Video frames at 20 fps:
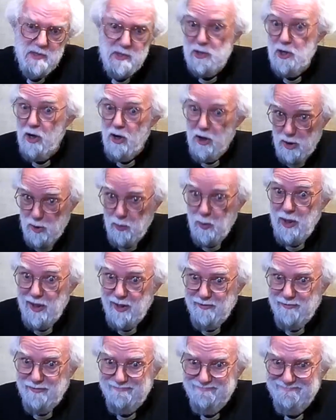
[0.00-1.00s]
stark way
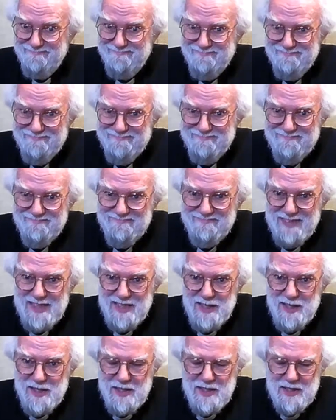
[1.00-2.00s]
of
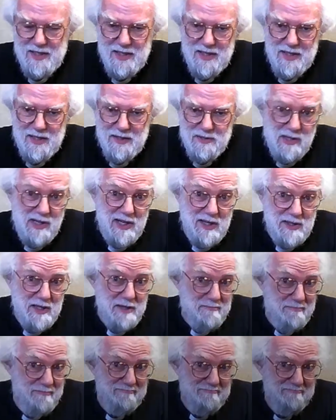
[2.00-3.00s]
saying
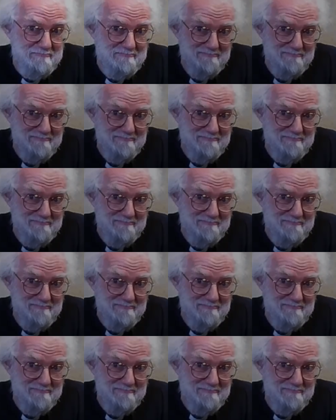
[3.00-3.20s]
that.